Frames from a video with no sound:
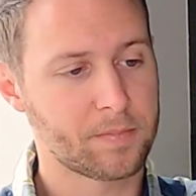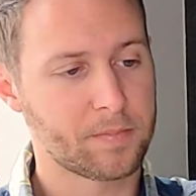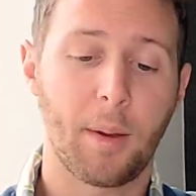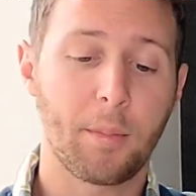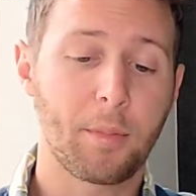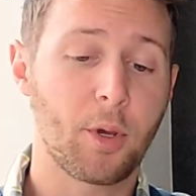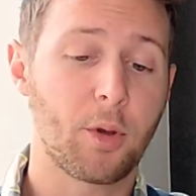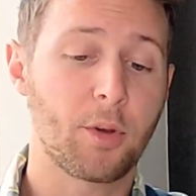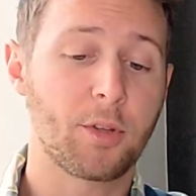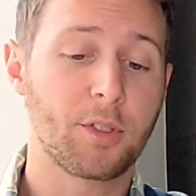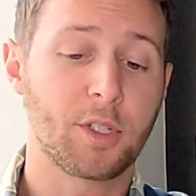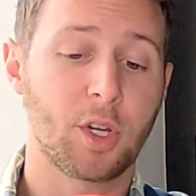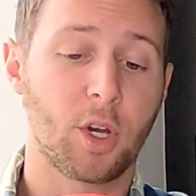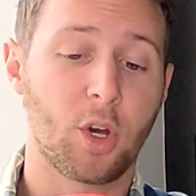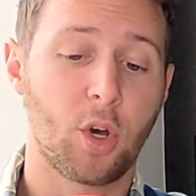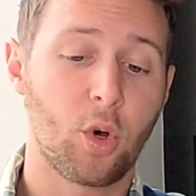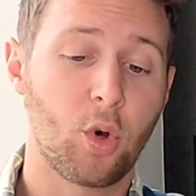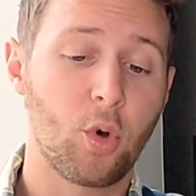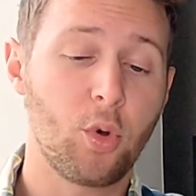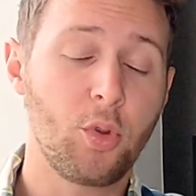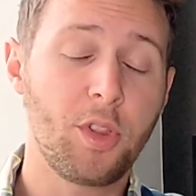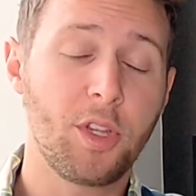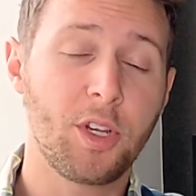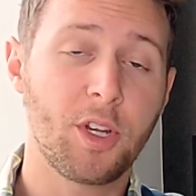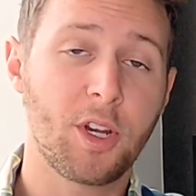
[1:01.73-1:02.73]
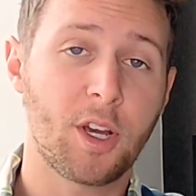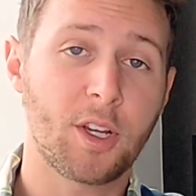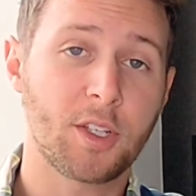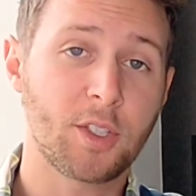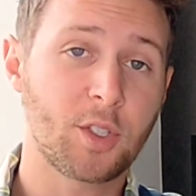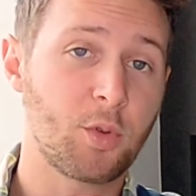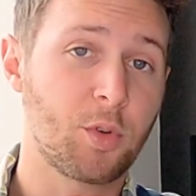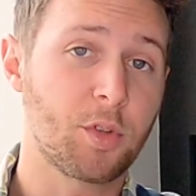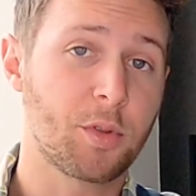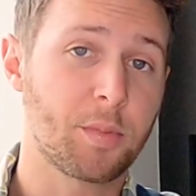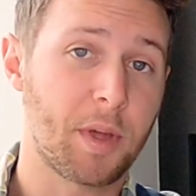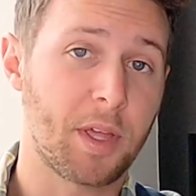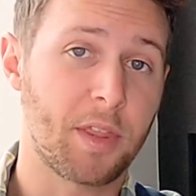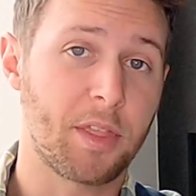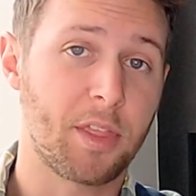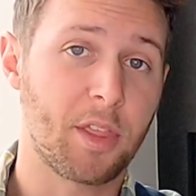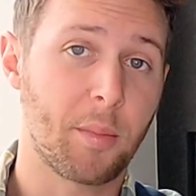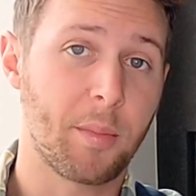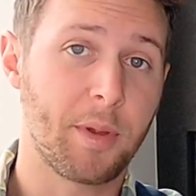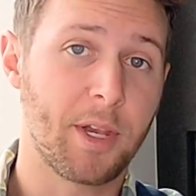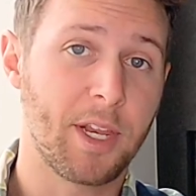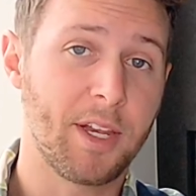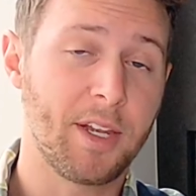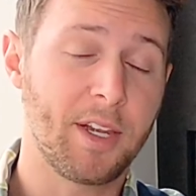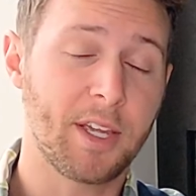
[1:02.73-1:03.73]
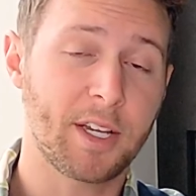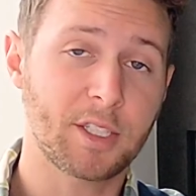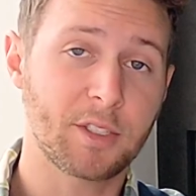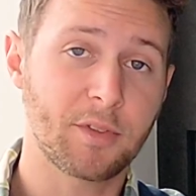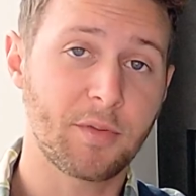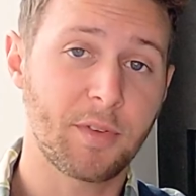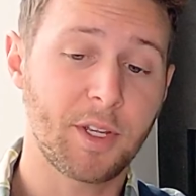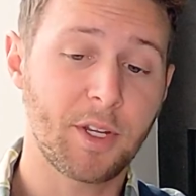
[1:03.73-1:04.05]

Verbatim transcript: I'm going to hold the nozzle with my thumb and index